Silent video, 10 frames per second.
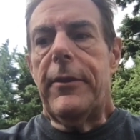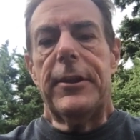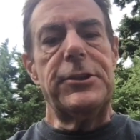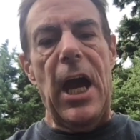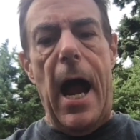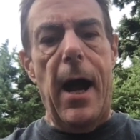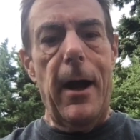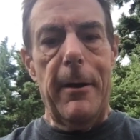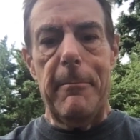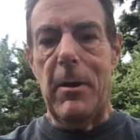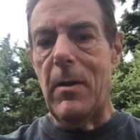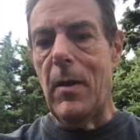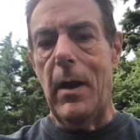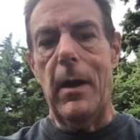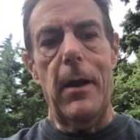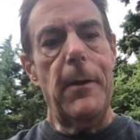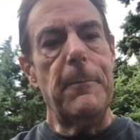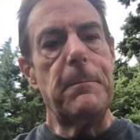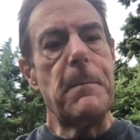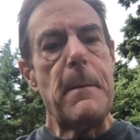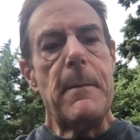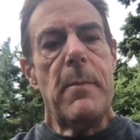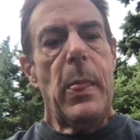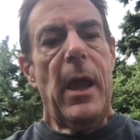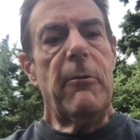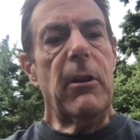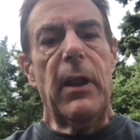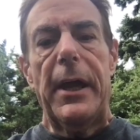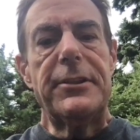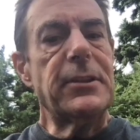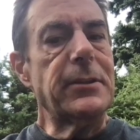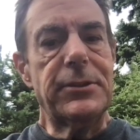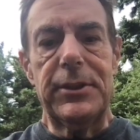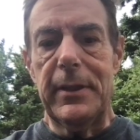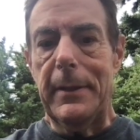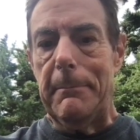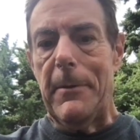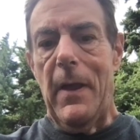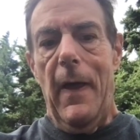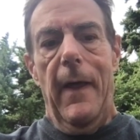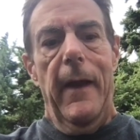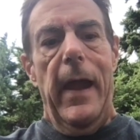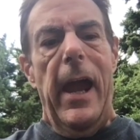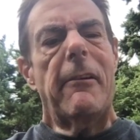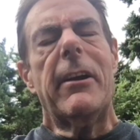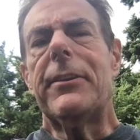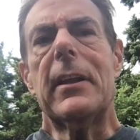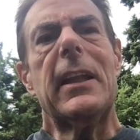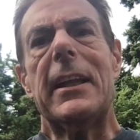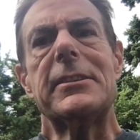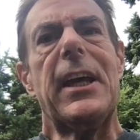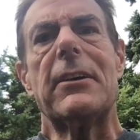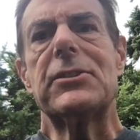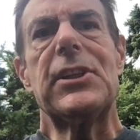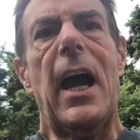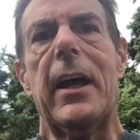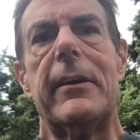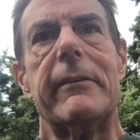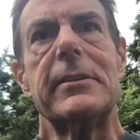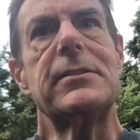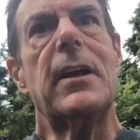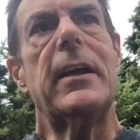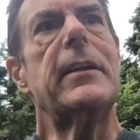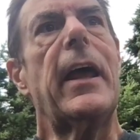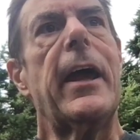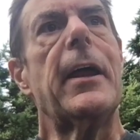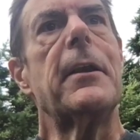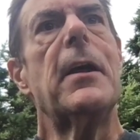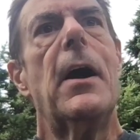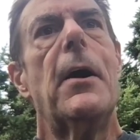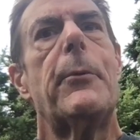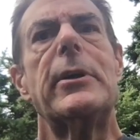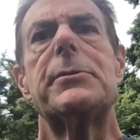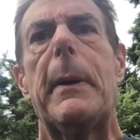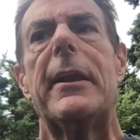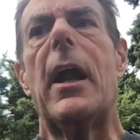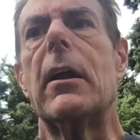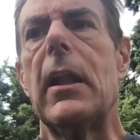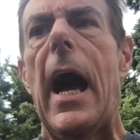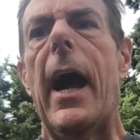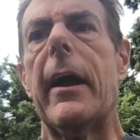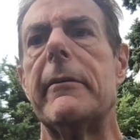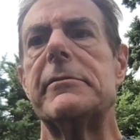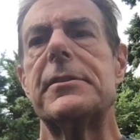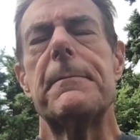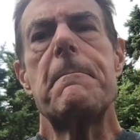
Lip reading: job, a relationship, everything that is outside of us. And we spend our lives,